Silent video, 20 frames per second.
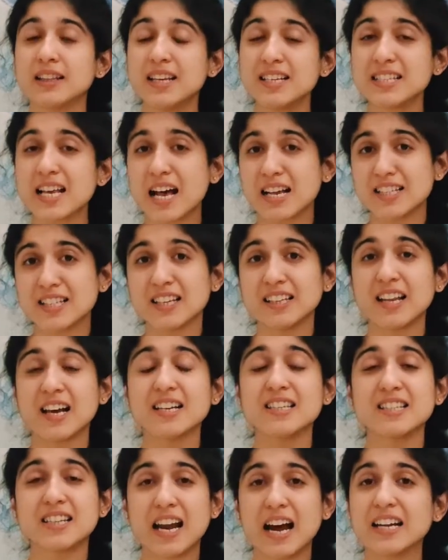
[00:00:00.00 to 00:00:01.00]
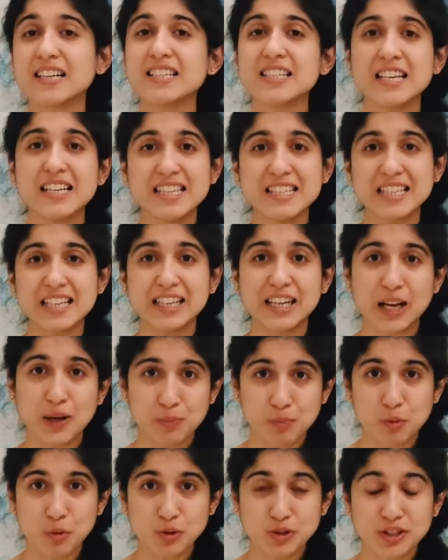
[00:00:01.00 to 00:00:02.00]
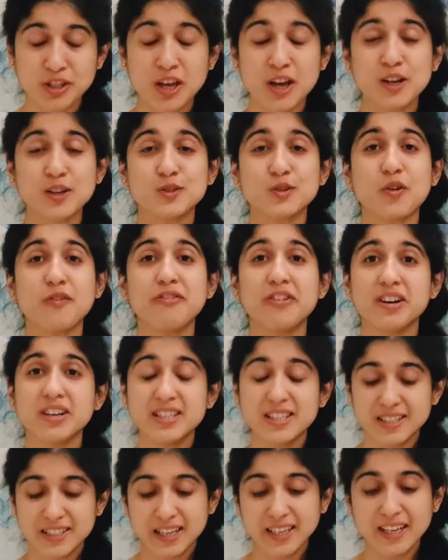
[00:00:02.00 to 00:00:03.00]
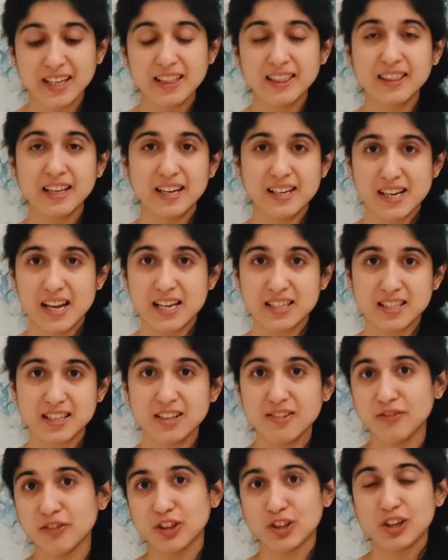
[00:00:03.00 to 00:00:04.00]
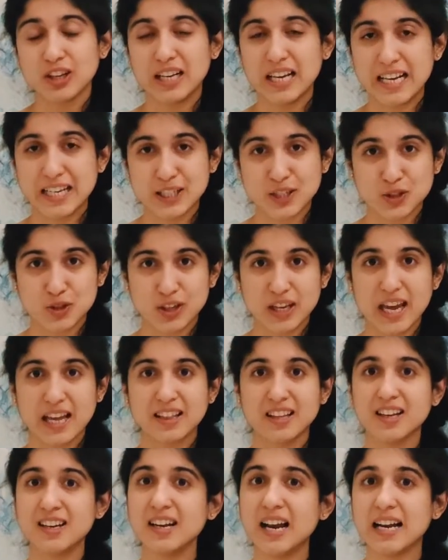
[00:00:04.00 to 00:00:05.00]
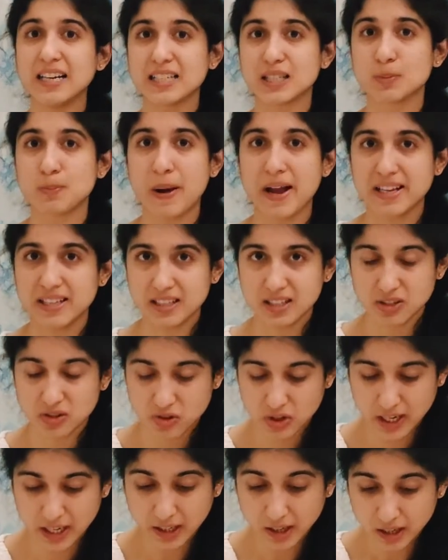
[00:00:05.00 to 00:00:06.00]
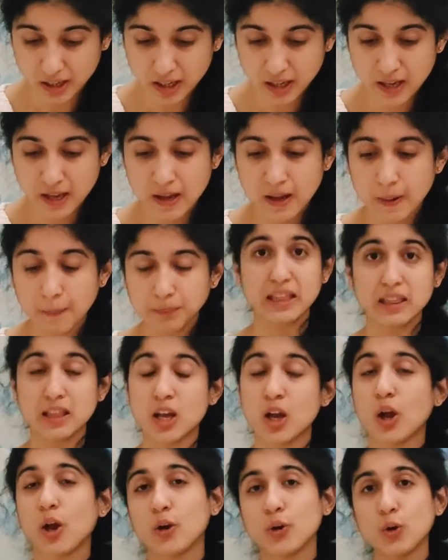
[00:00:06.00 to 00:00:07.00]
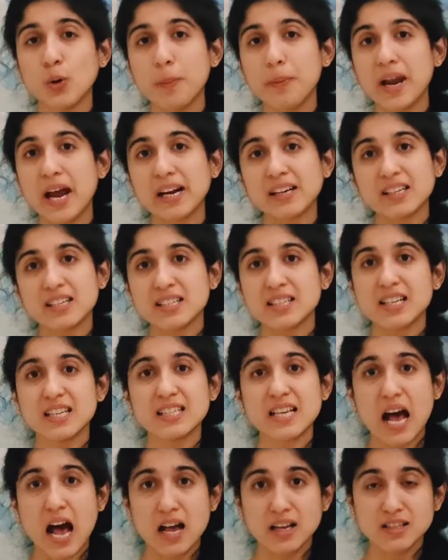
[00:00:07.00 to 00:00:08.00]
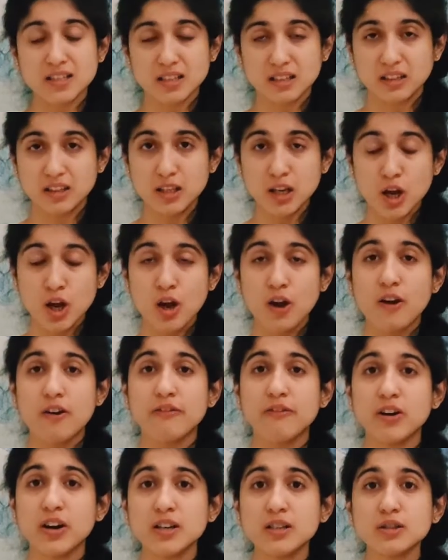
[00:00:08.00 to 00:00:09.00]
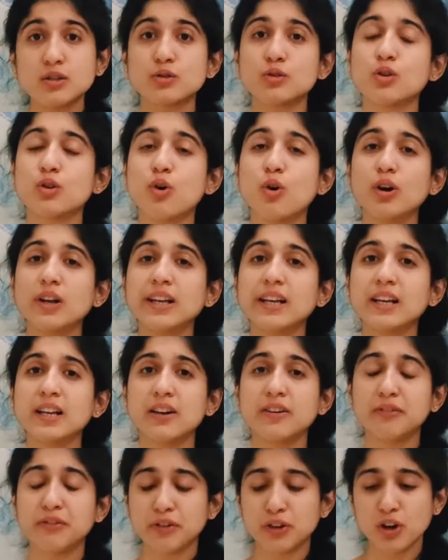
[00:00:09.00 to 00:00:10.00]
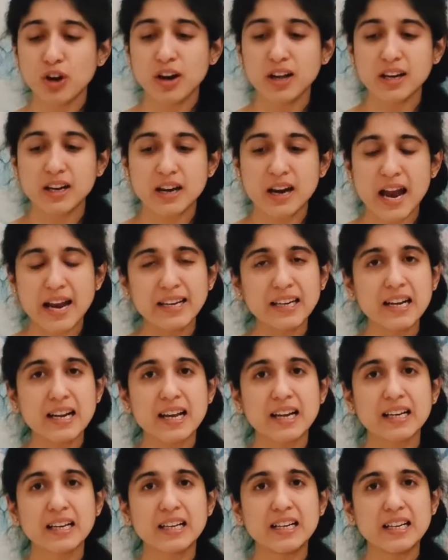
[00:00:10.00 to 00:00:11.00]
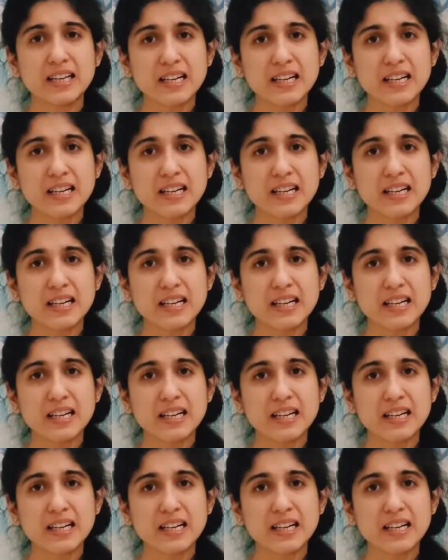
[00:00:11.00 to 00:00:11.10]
This asana starts in sitting pose. So first sit in Dandasana with your legs together and spine straight. Then to practice this asana, first slowly lift your right leg